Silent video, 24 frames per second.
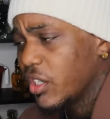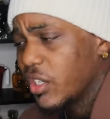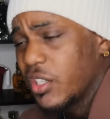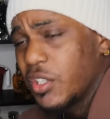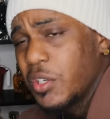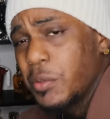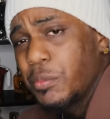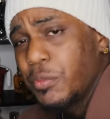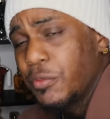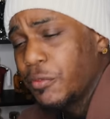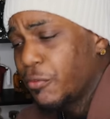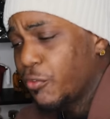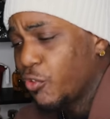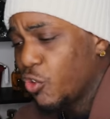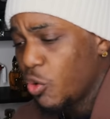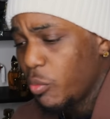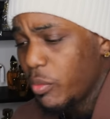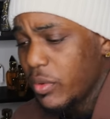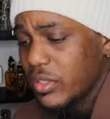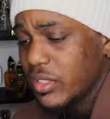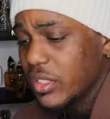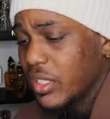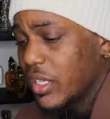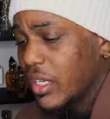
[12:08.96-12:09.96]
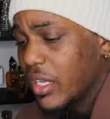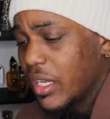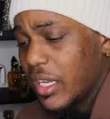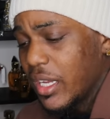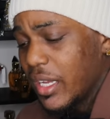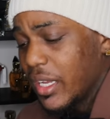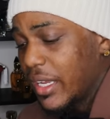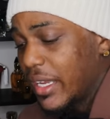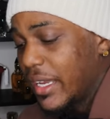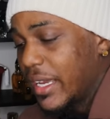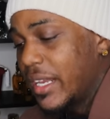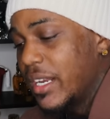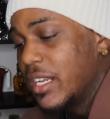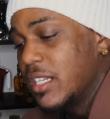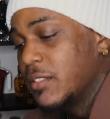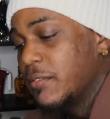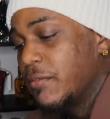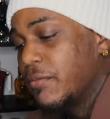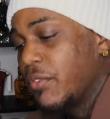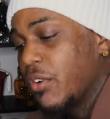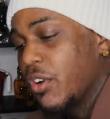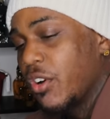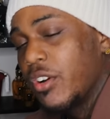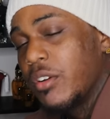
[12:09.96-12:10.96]
I get good performance, and it's
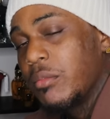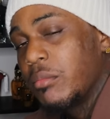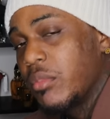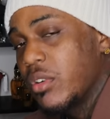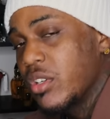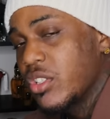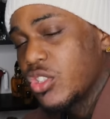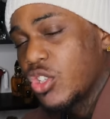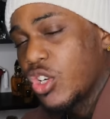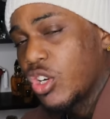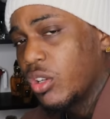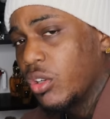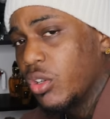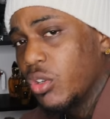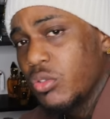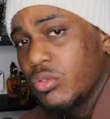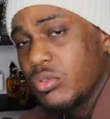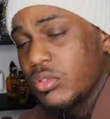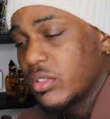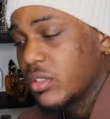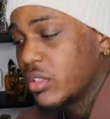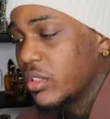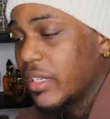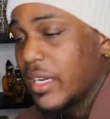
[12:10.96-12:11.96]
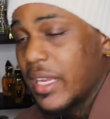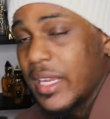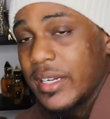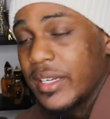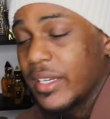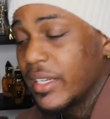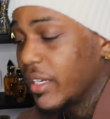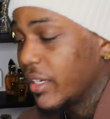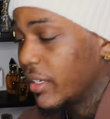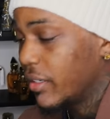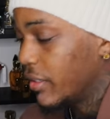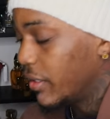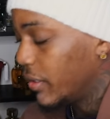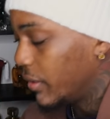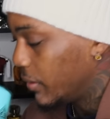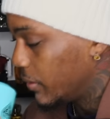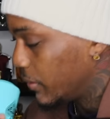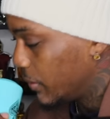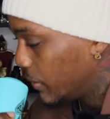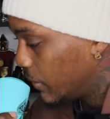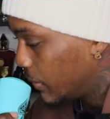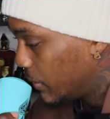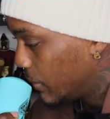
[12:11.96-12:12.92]
very much close to that DNA.